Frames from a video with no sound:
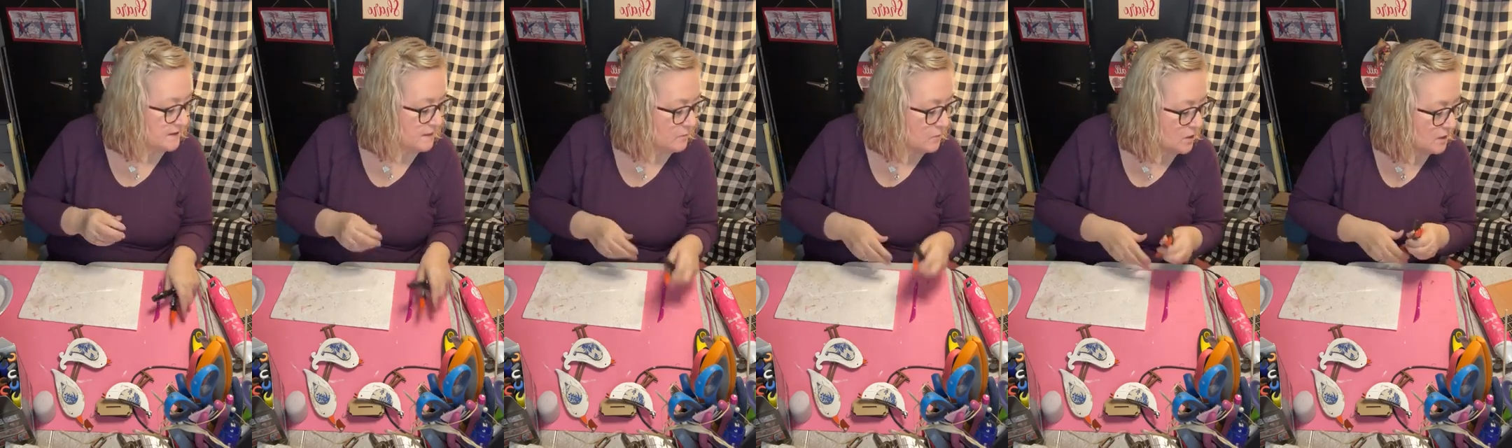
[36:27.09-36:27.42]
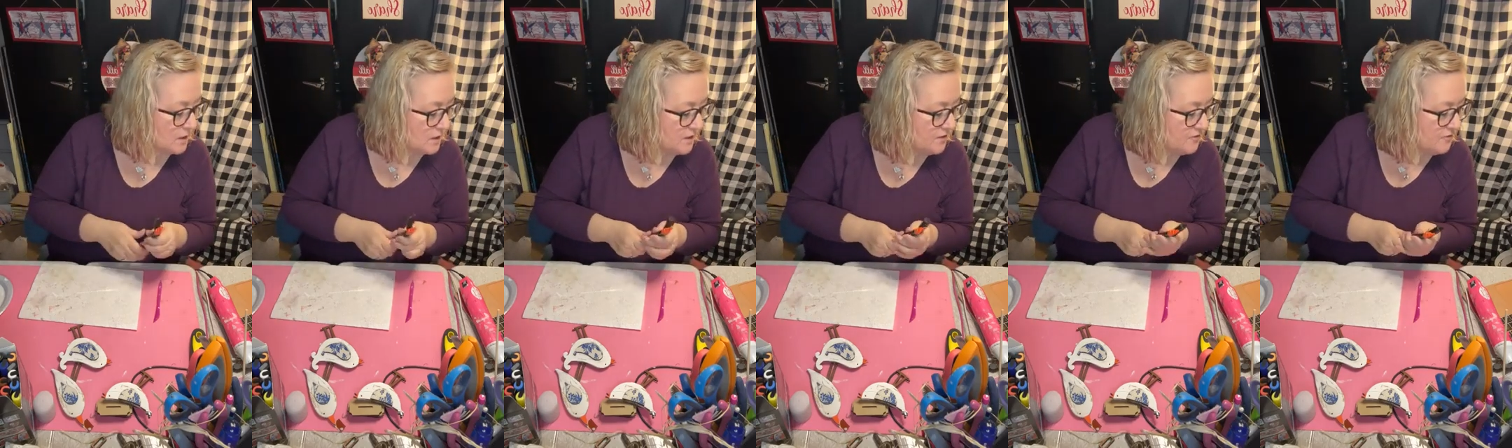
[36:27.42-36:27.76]
They
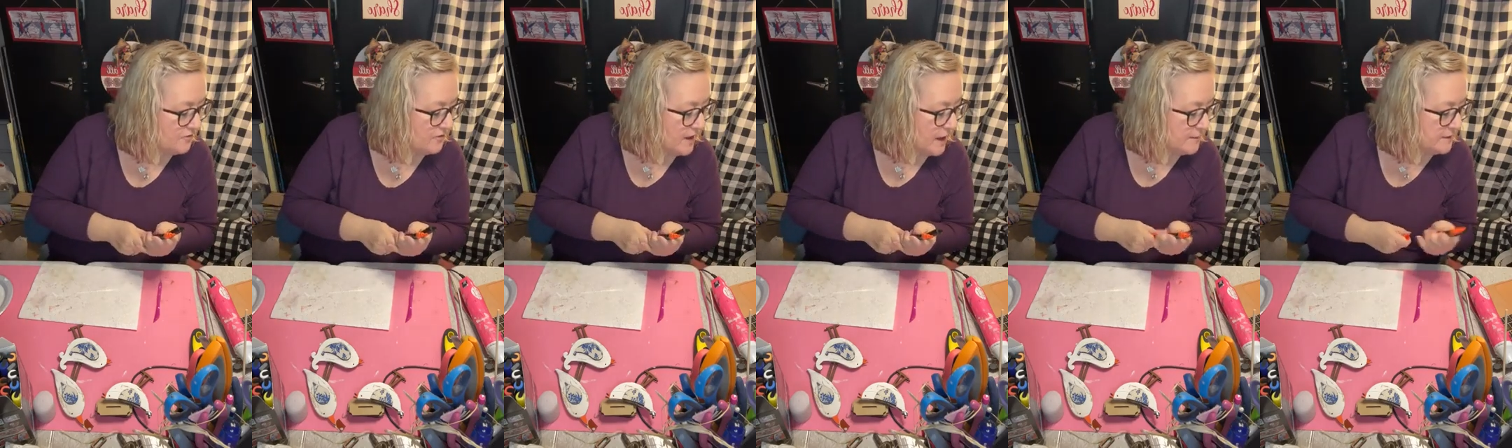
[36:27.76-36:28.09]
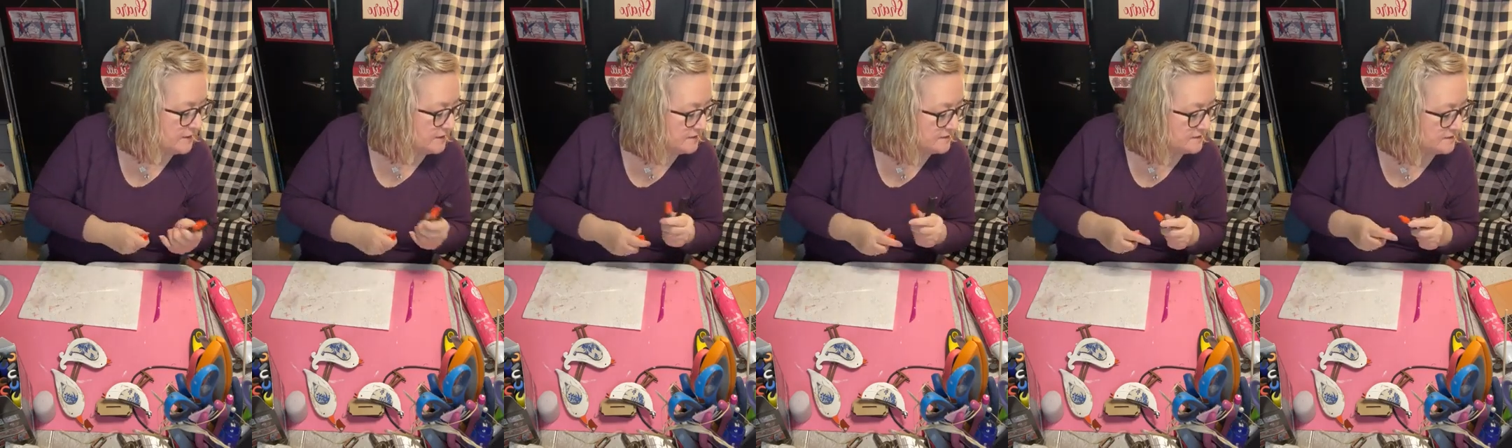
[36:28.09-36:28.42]
work
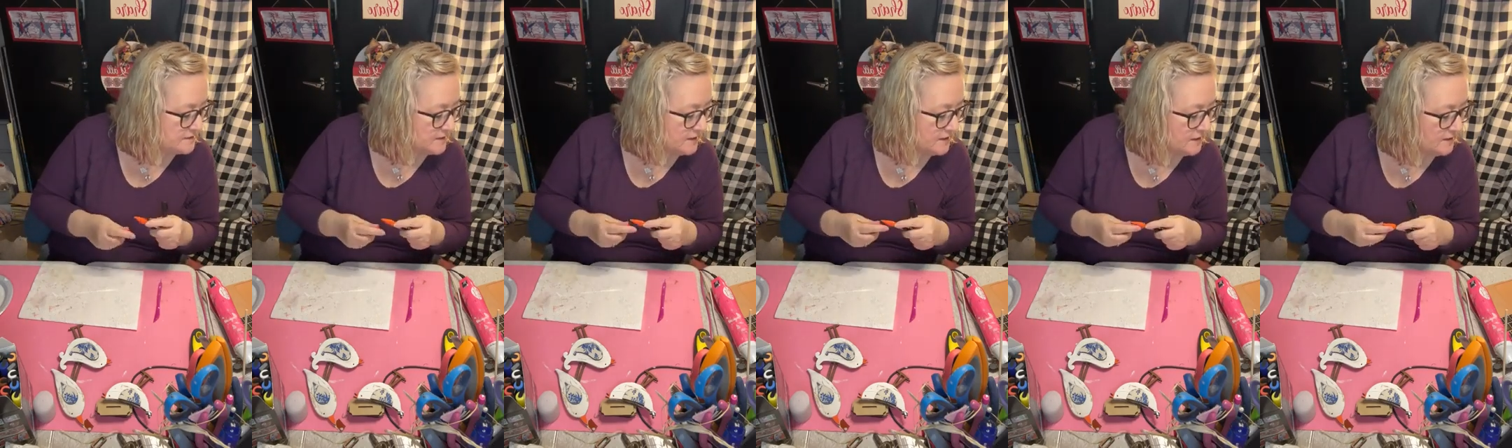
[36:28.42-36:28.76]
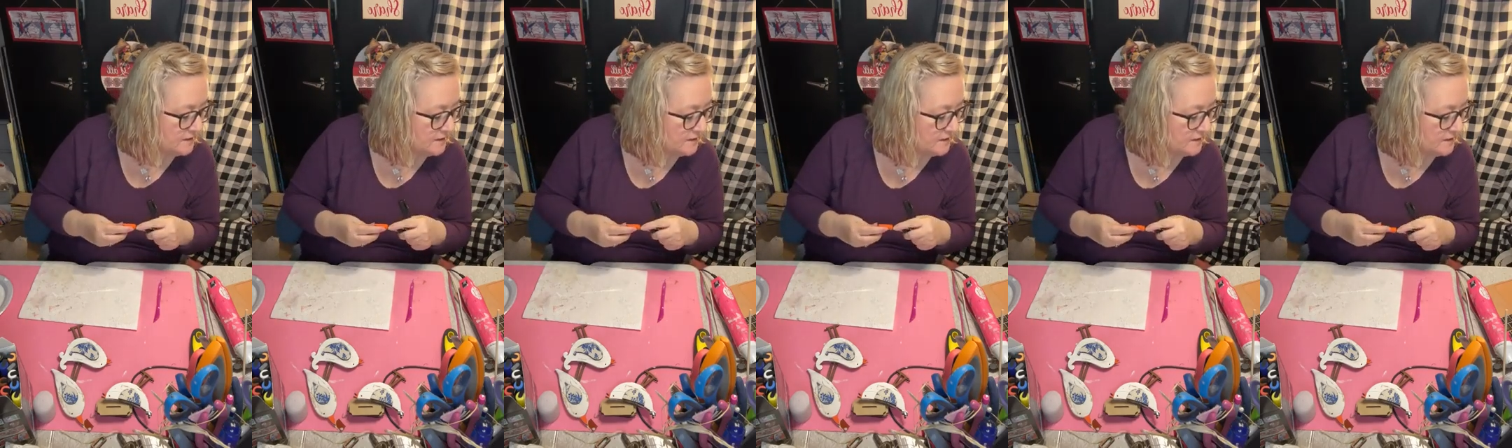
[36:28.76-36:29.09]

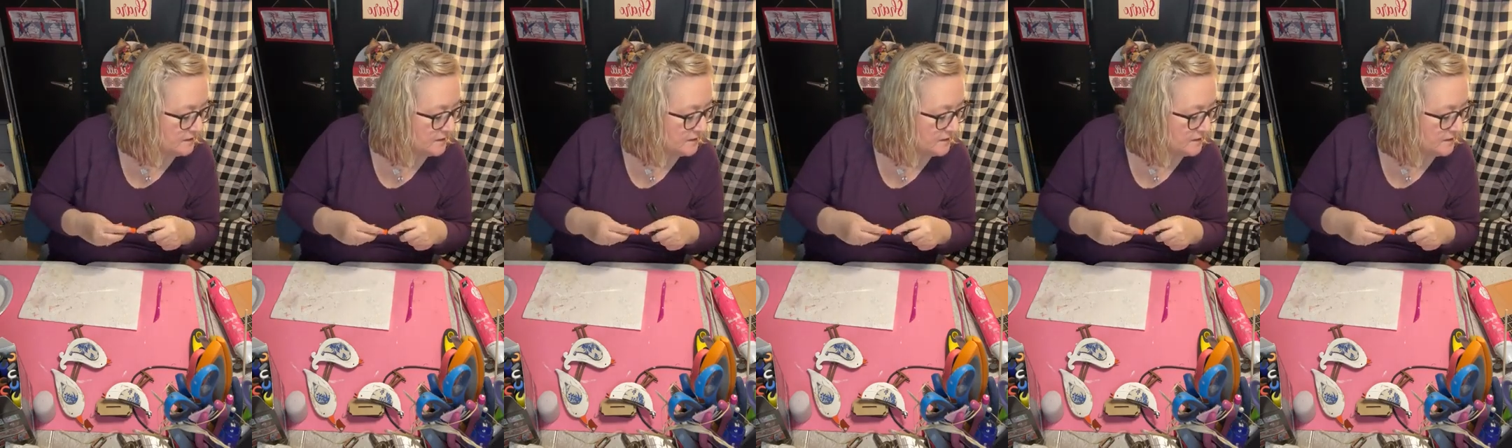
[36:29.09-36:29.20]
fabulously.